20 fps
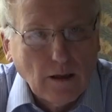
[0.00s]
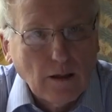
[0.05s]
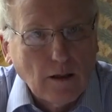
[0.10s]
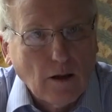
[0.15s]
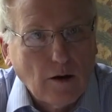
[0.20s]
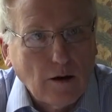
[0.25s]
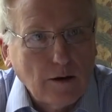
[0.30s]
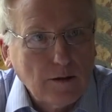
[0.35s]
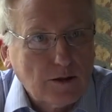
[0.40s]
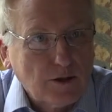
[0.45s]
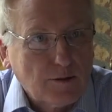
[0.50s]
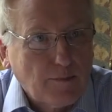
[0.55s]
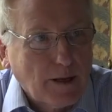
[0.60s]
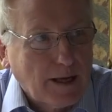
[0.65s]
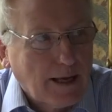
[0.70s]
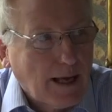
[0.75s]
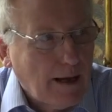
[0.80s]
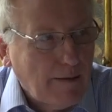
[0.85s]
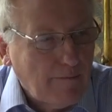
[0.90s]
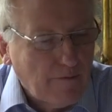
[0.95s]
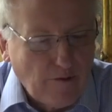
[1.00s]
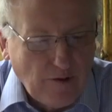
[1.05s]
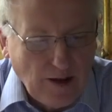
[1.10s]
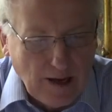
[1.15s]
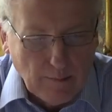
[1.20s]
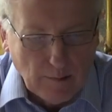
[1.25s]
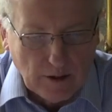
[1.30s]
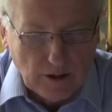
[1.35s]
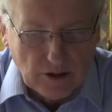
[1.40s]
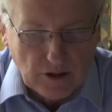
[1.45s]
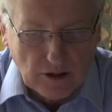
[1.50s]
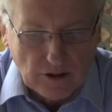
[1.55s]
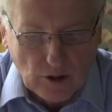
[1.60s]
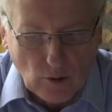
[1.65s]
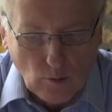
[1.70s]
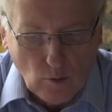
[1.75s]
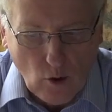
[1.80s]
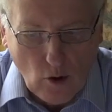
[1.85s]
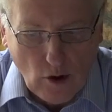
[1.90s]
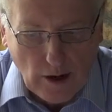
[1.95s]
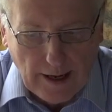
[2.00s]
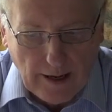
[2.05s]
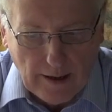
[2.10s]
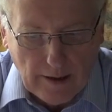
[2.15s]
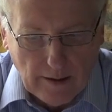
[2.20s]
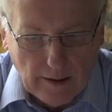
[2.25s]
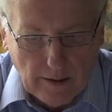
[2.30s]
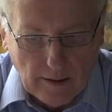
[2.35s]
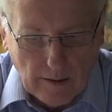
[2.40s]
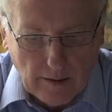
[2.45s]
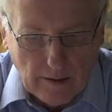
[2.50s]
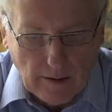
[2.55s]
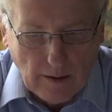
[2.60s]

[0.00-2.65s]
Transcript: Lawrence became famous as a war hero.